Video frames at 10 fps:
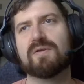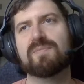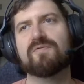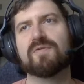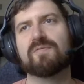
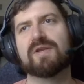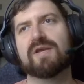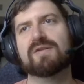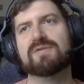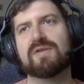before we
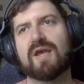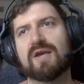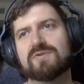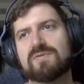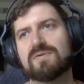get into the
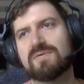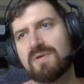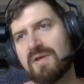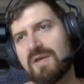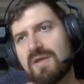actual
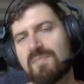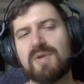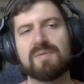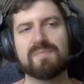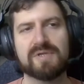
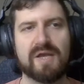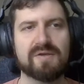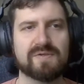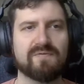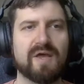meat and
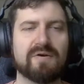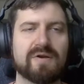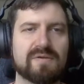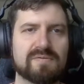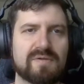potatoes of
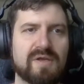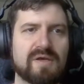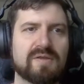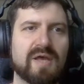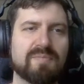lettering.
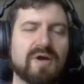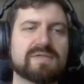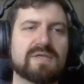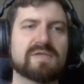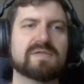And that
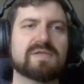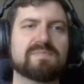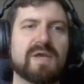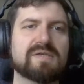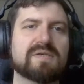process is
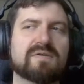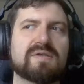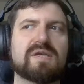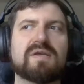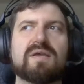
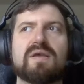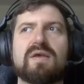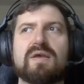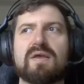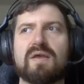basically
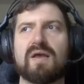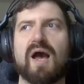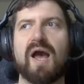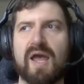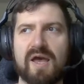
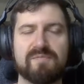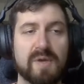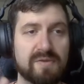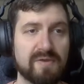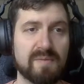I have
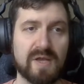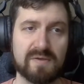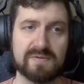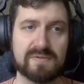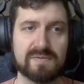my
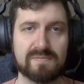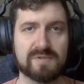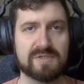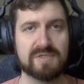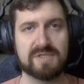thumbnails,
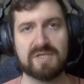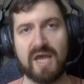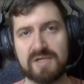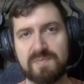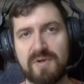which is in a
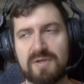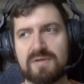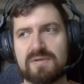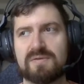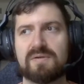sketchbook,
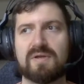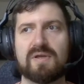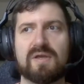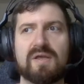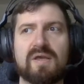
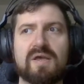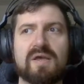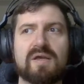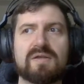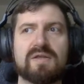
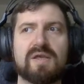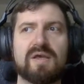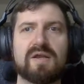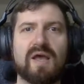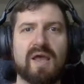and
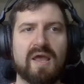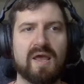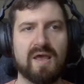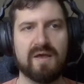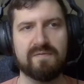then I
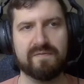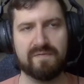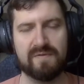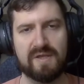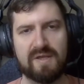have
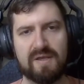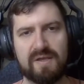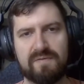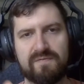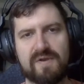
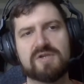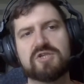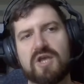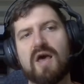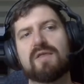the
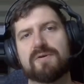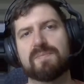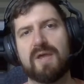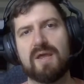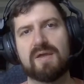finished colored
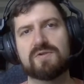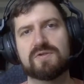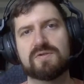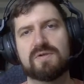page.